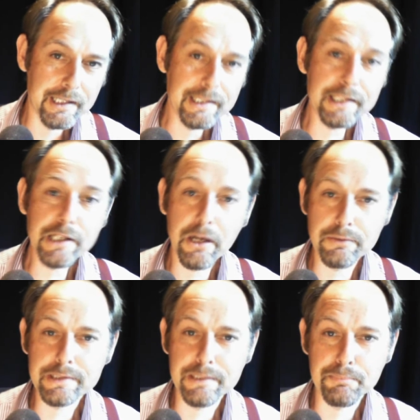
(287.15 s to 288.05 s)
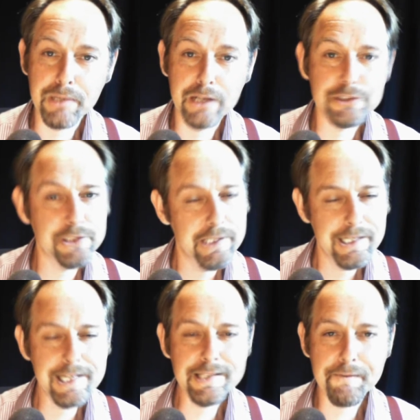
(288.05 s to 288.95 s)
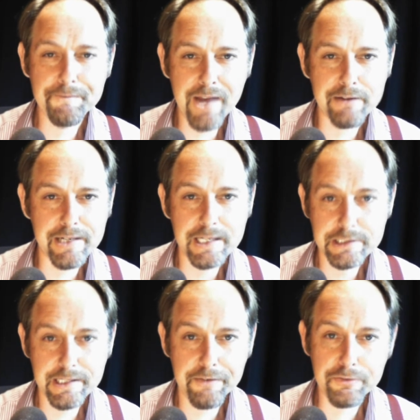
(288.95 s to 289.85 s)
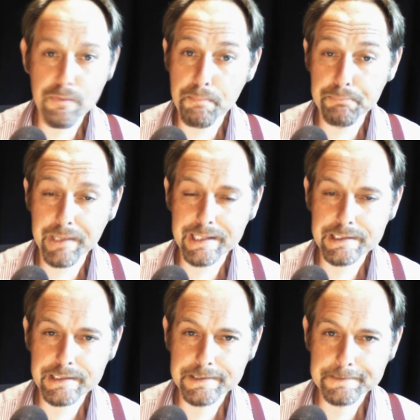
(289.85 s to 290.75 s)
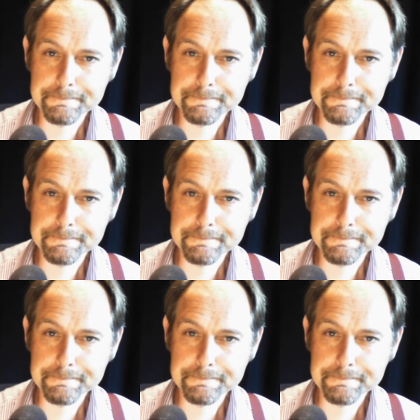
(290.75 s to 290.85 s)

This current implosion is a very different beast.